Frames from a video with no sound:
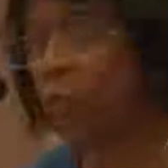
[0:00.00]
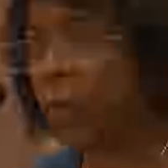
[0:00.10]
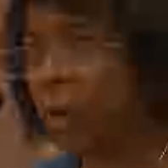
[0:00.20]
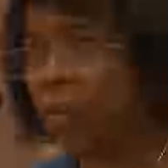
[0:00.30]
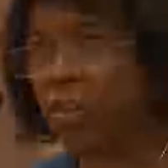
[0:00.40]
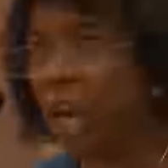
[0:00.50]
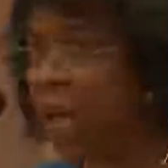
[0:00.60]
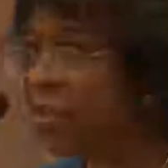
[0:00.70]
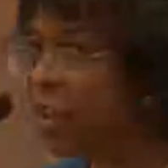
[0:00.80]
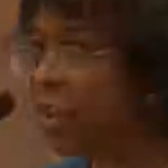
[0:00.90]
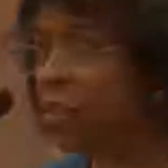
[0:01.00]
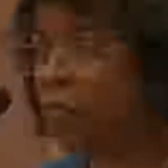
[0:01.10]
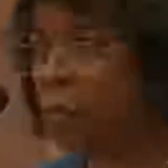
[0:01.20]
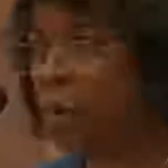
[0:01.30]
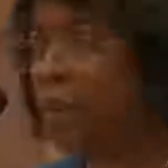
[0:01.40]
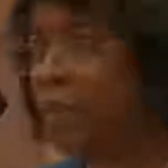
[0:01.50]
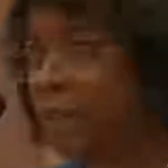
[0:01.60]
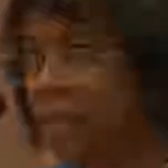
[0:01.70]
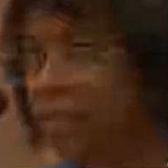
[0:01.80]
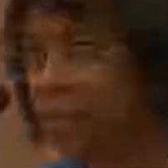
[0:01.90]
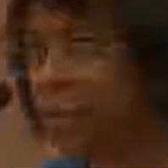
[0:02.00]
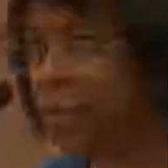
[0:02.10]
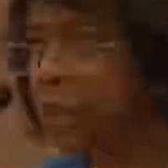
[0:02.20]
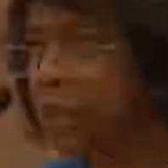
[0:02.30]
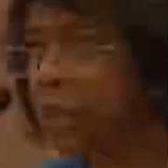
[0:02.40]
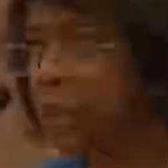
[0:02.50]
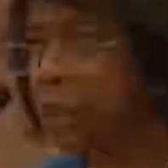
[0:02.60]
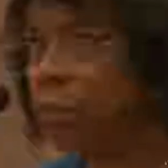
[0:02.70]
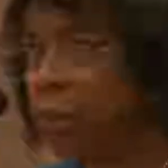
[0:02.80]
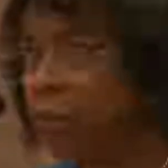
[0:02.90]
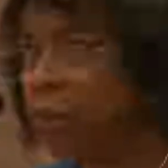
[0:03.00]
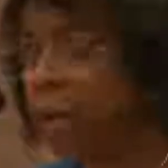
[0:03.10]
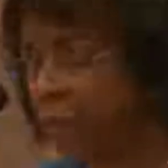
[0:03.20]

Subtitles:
for the better, not just for the individual, but for